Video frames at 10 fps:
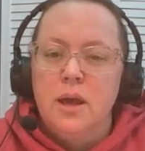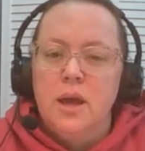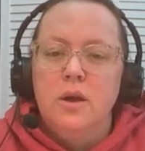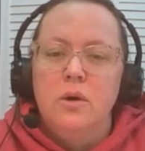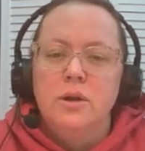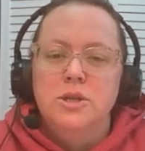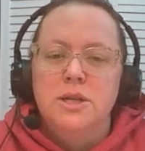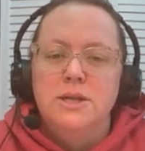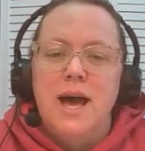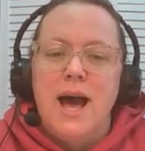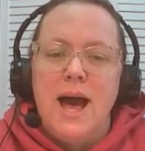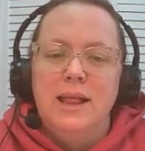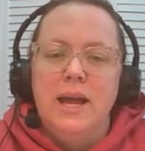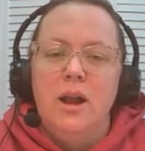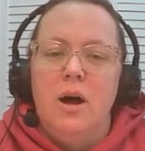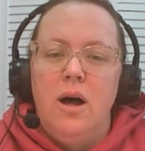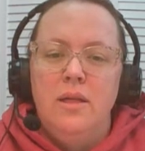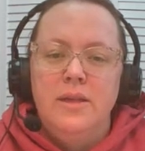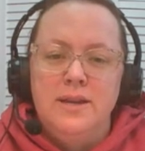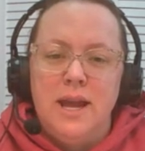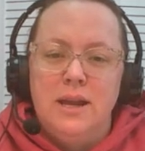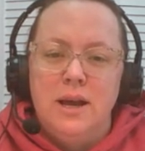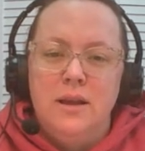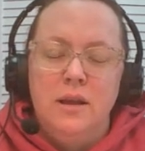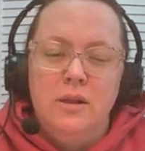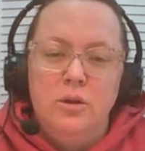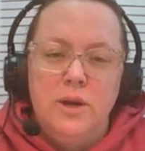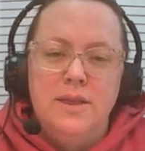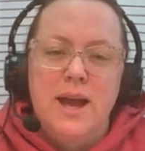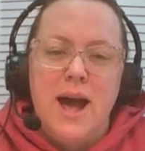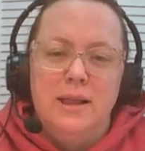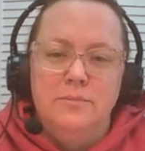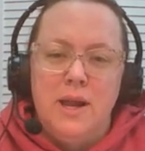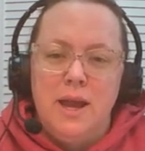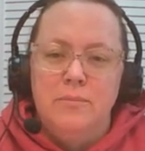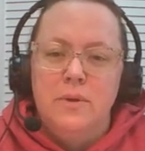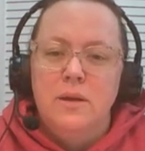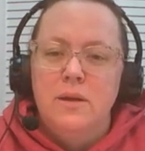In Google Sheets, highlight all the data, including the column name.